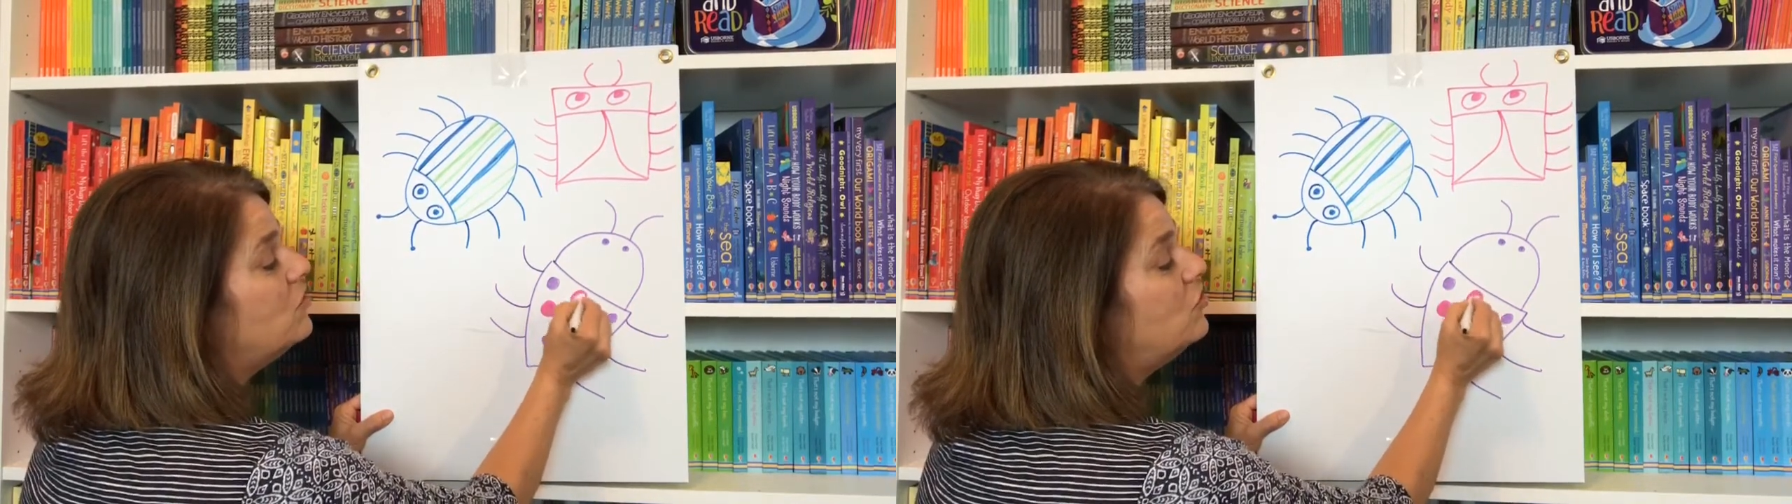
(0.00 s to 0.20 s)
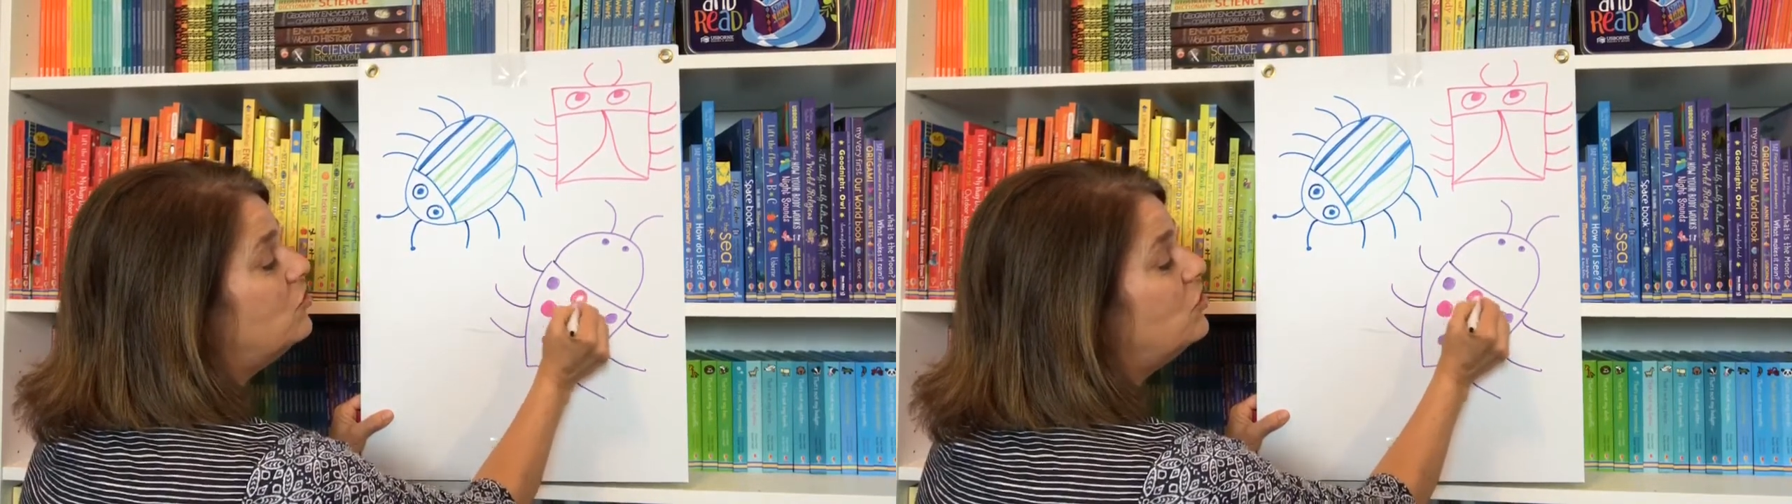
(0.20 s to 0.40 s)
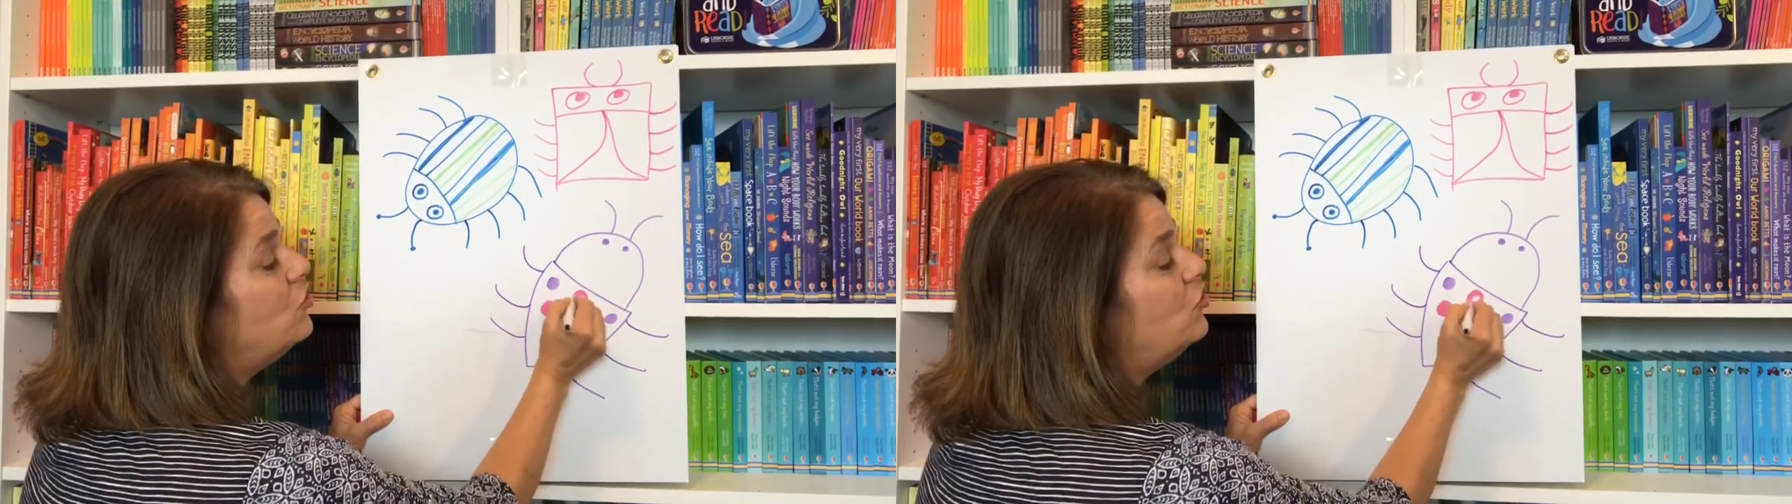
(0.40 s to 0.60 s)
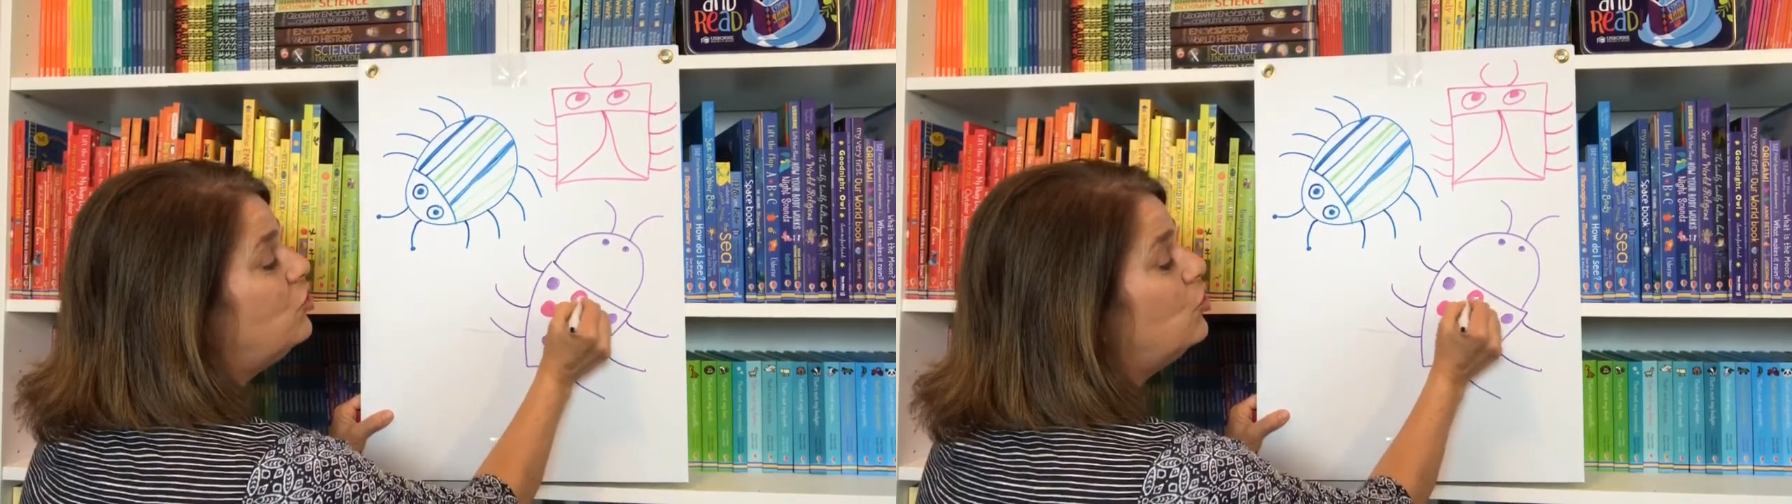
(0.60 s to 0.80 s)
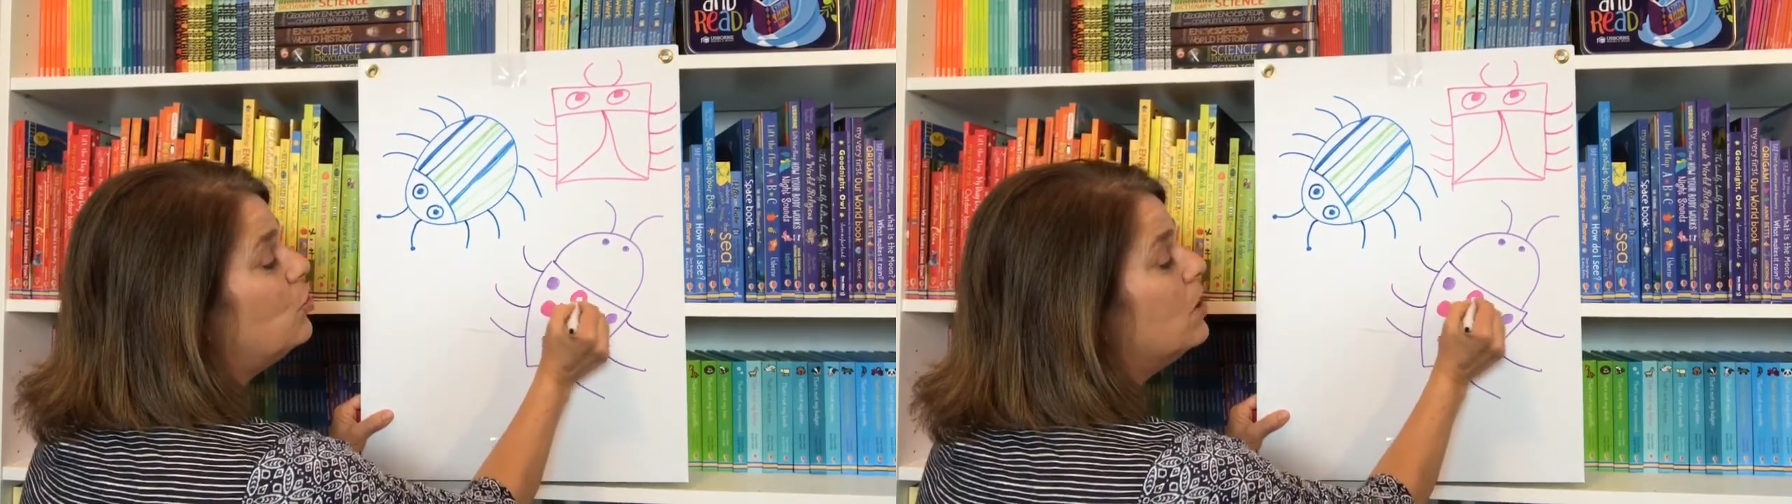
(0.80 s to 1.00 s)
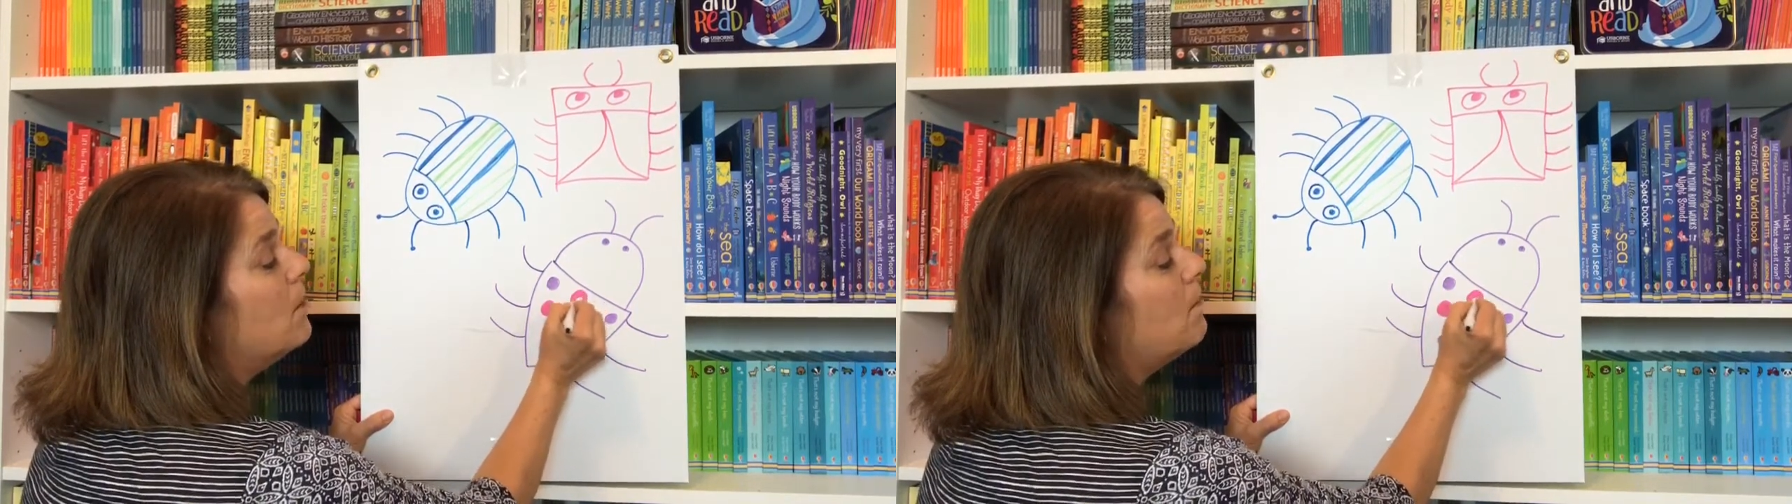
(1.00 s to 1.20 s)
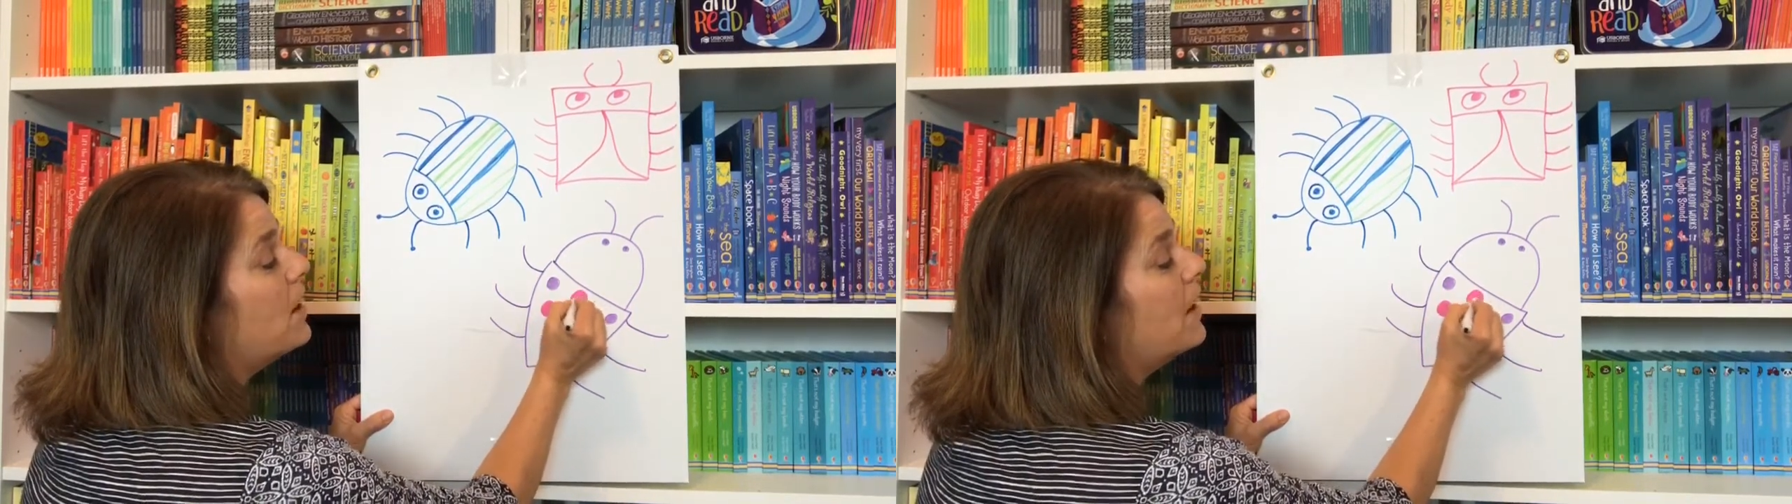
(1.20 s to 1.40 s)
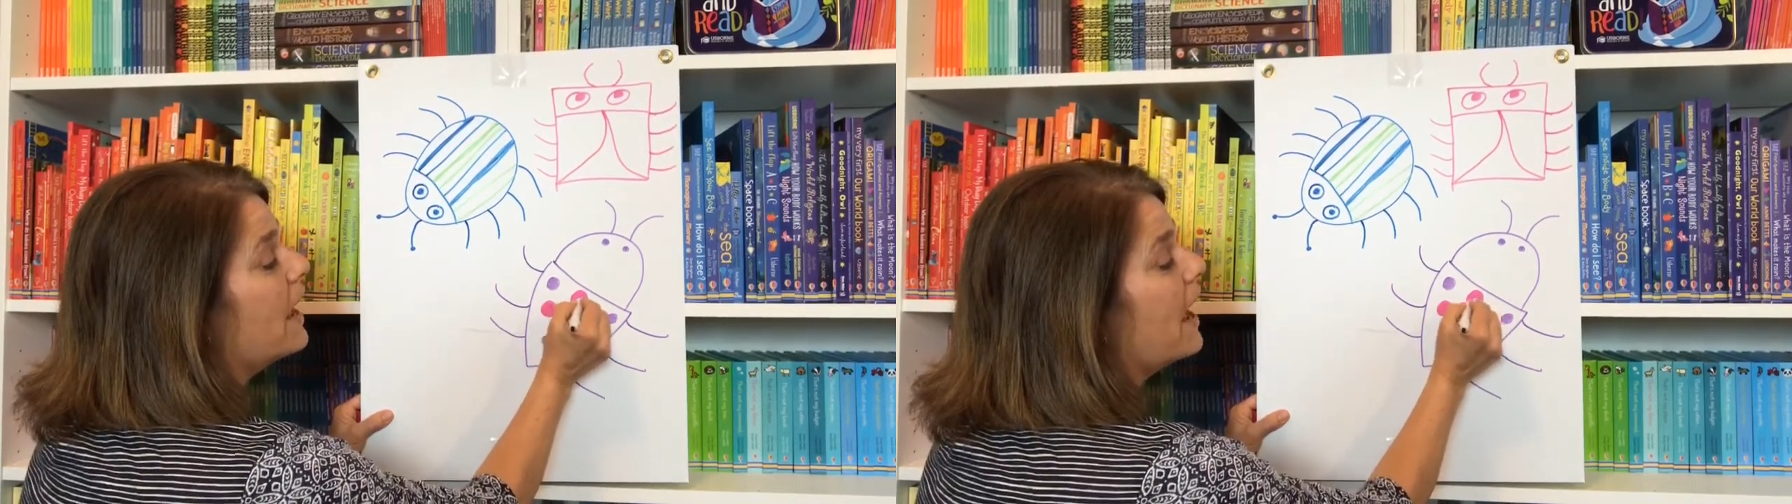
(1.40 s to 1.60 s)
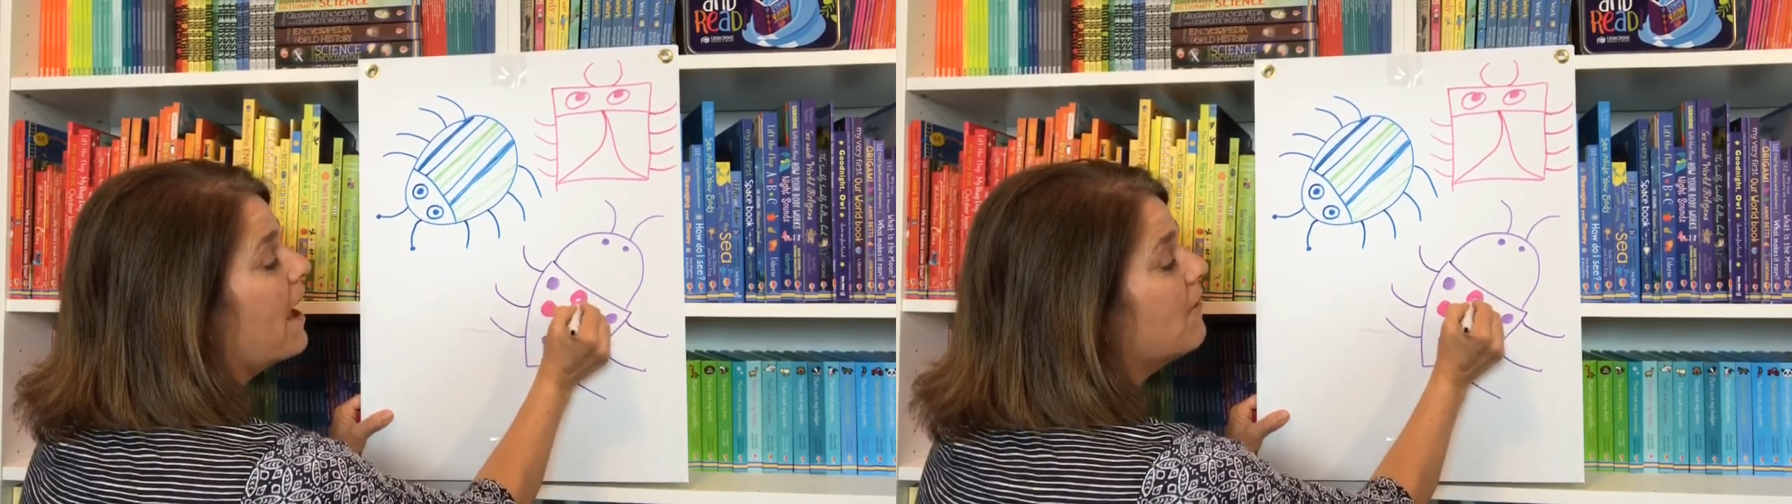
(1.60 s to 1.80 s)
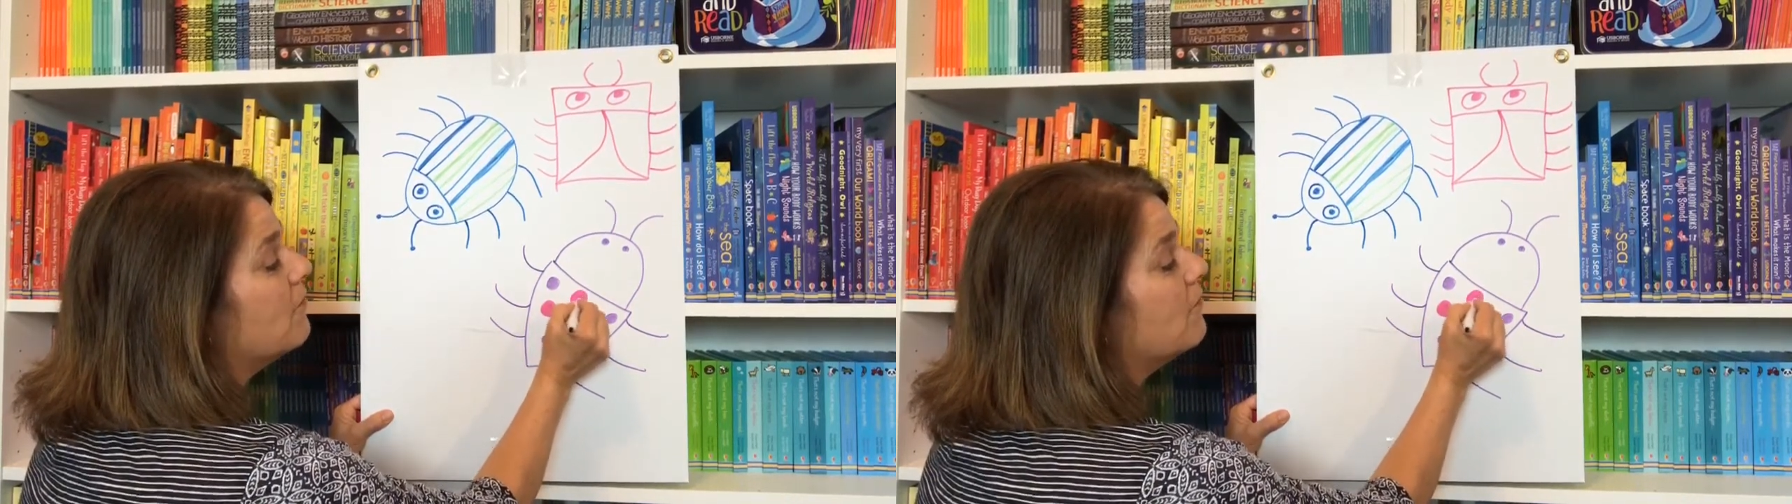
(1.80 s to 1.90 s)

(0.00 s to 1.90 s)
does your bug have?